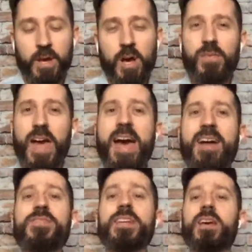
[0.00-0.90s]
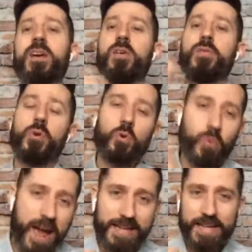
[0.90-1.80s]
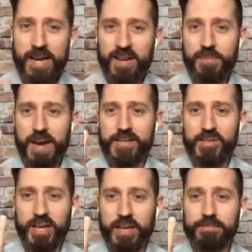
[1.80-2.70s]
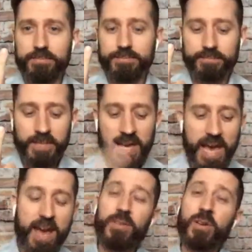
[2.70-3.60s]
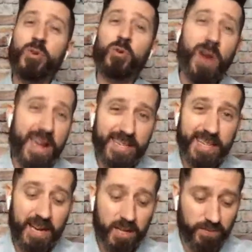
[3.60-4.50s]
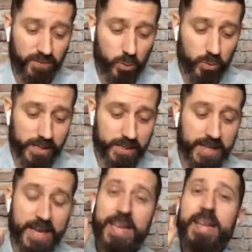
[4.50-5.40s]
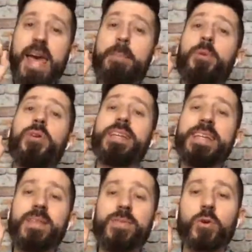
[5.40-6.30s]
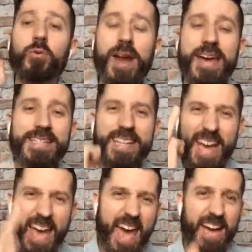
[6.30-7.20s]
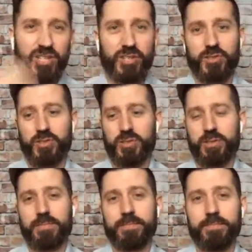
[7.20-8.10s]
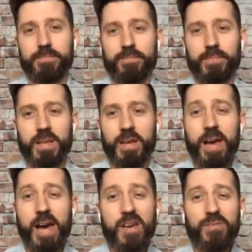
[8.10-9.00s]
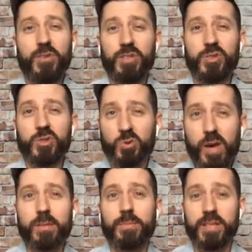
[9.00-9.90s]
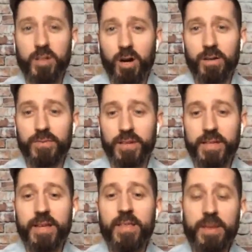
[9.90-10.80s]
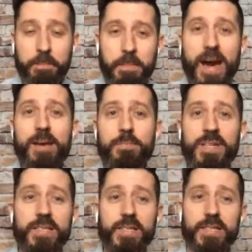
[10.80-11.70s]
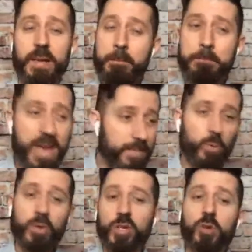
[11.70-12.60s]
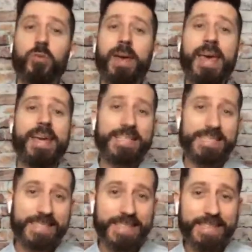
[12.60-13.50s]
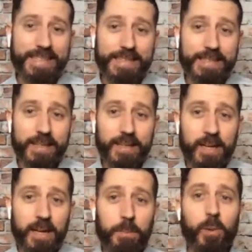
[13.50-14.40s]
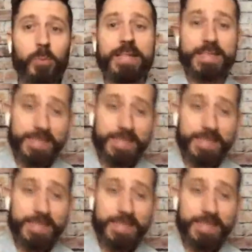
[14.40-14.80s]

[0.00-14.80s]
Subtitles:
of having the right kind of mindset, having the right kind of focus, and putting in the right actions, I feel incredibly confident that my business maybe wouldn't go from A to Z, but would